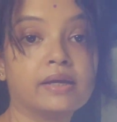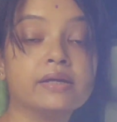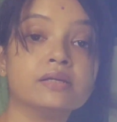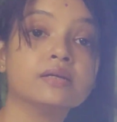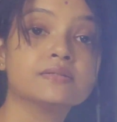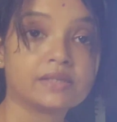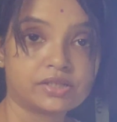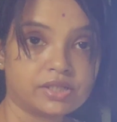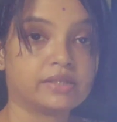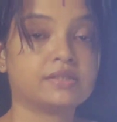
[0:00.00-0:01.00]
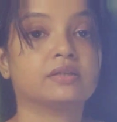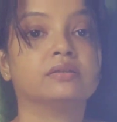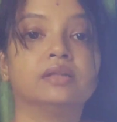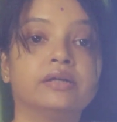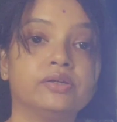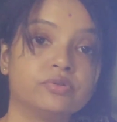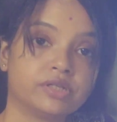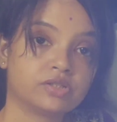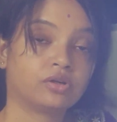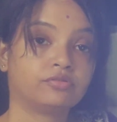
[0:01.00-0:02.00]
In CGS, the
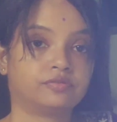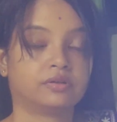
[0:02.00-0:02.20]
unit of